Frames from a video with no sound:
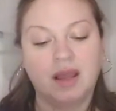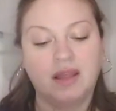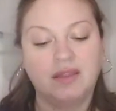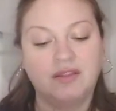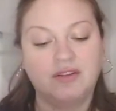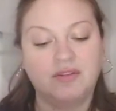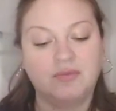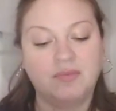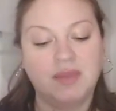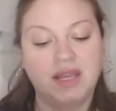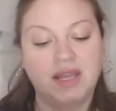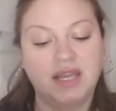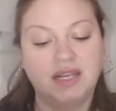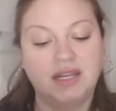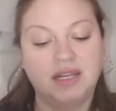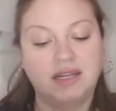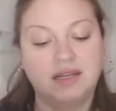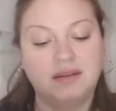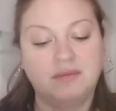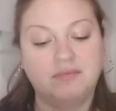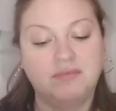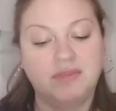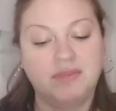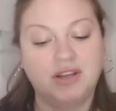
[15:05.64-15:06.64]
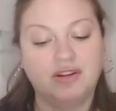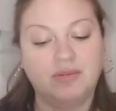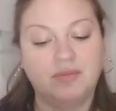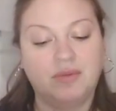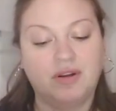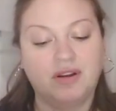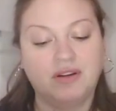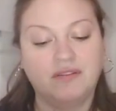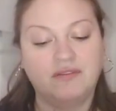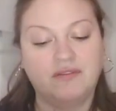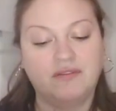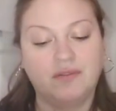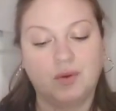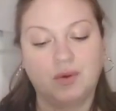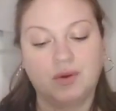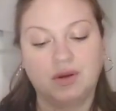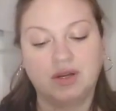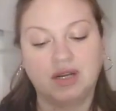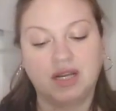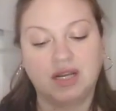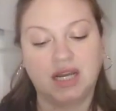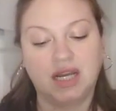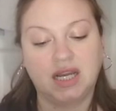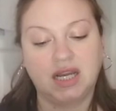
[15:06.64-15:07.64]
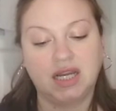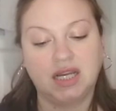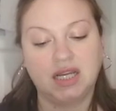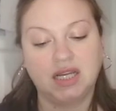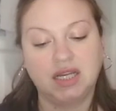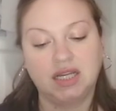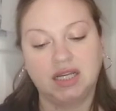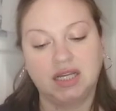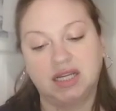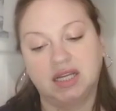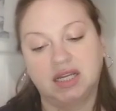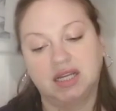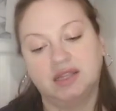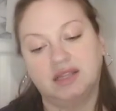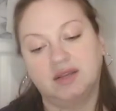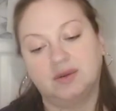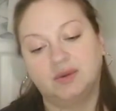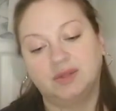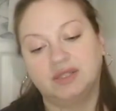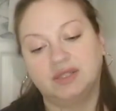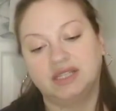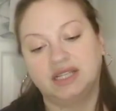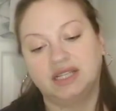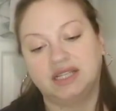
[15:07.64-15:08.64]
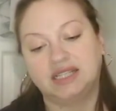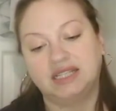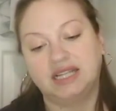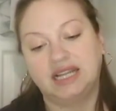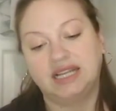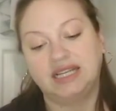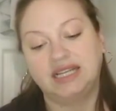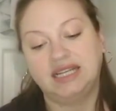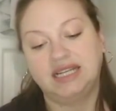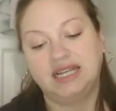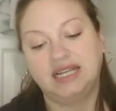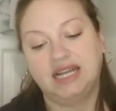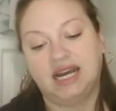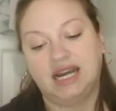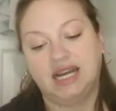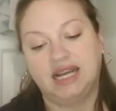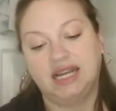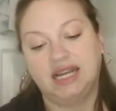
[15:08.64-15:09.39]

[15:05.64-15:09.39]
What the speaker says: And they're made in Miramar, Florida. They were $6.99.